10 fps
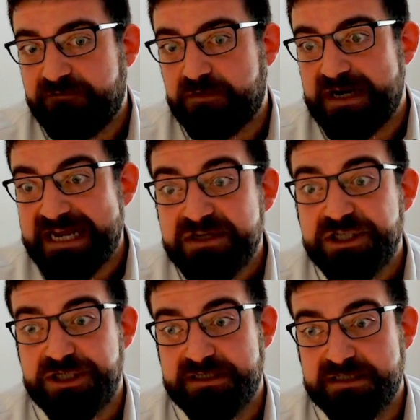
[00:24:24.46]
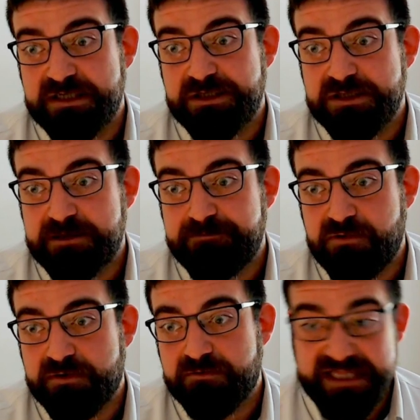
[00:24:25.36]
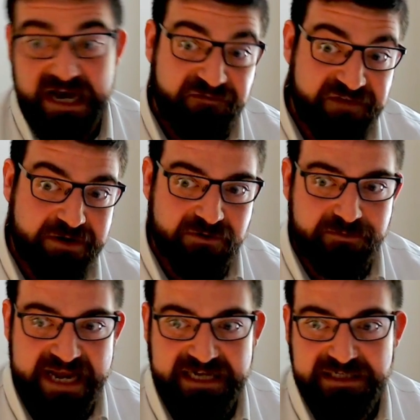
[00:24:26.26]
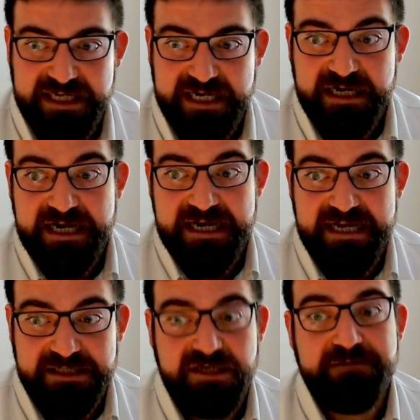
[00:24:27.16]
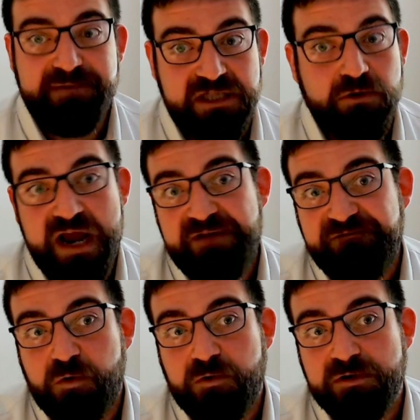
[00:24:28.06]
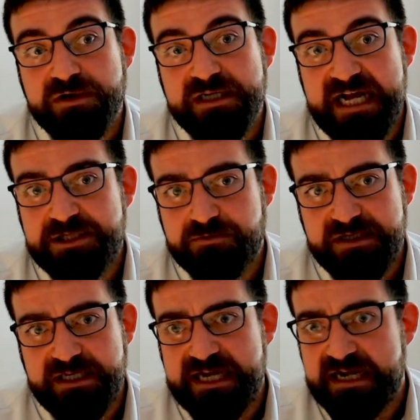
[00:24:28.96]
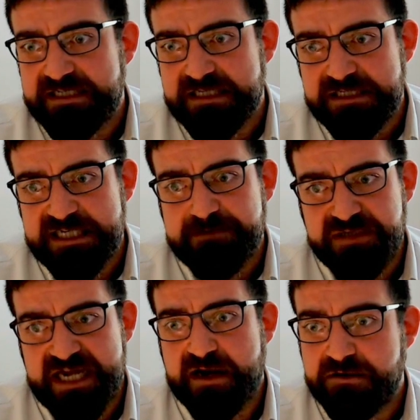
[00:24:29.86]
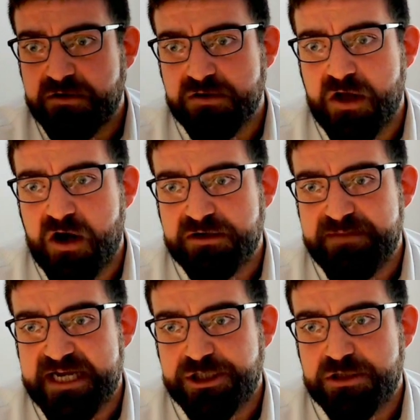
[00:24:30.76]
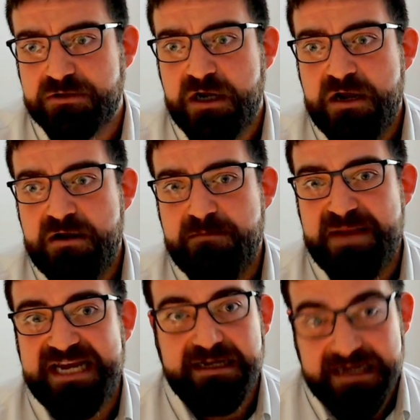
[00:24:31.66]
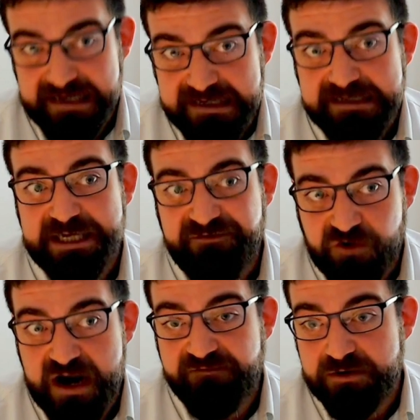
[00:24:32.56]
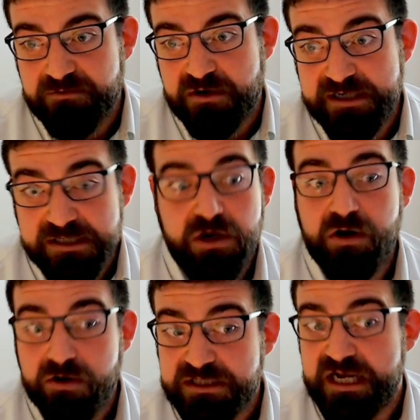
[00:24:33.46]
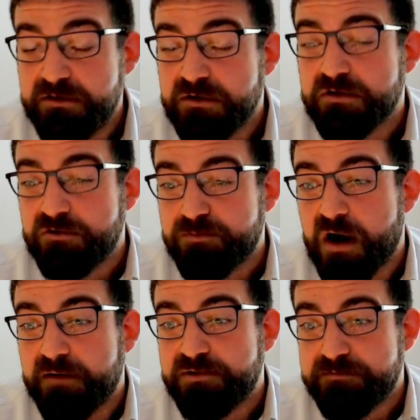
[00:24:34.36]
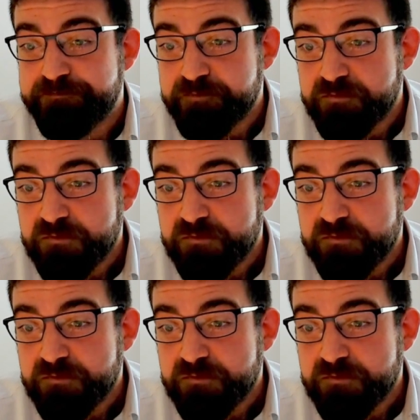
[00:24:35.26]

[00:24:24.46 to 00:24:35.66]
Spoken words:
for imaging decision support without a federal mandate is going to be the way forward. And that's really getting to deep technical automation, making it easy for everyone. It's a hard technical problem,